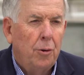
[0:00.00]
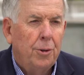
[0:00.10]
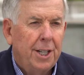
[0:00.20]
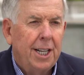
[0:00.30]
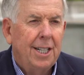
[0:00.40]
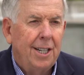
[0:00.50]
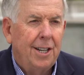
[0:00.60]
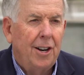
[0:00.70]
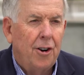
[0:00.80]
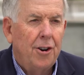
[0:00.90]
those things that
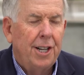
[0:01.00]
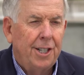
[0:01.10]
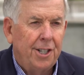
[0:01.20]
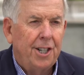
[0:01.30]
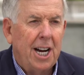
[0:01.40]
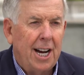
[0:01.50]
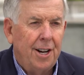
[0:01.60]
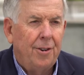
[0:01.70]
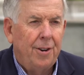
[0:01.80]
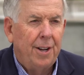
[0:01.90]
you learn as a
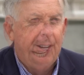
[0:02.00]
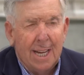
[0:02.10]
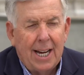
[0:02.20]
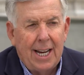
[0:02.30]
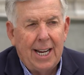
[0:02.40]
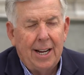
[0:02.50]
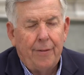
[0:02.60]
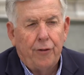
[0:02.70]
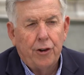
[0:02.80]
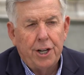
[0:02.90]
child.
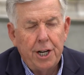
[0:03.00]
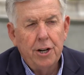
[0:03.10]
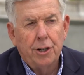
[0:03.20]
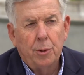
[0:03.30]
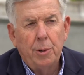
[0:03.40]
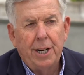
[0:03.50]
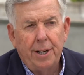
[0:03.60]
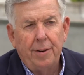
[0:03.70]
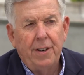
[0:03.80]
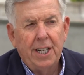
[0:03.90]
And for years, we
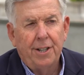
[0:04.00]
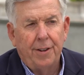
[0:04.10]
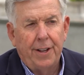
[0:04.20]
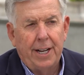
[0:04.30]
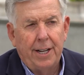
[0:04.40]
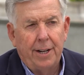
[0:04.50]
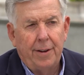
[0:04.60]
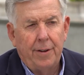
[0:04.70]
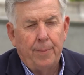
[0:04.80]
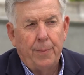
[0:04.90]
didn't invest on that end
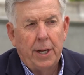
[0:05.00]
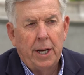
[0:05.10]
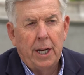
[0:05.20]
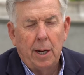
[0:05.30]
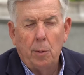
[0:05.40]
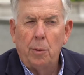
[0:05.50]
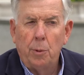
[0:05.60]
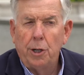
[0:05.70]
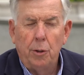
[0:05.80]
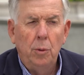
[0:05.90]
of it. And what
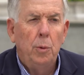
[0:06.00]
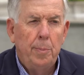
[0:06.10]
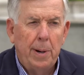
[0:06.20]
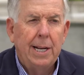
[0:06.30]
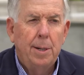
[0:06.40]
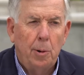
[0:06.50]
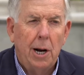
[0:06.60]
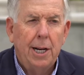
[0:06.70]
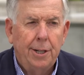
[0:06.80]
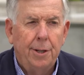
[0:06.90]
we do, we paid the
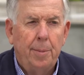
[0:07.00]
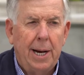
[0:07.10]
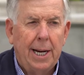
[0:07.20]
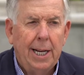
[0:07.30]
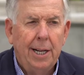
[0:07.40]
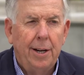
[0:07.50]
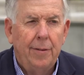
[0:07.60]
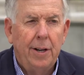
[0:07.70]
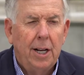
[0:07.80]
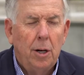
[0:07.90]
price on the back end
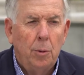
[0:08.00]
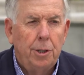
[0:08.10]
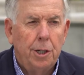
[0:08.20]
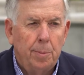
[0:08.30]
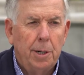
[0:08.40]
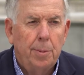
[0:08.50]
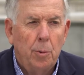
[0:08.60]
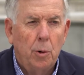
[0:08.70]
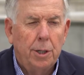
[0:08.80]
of it, which is much more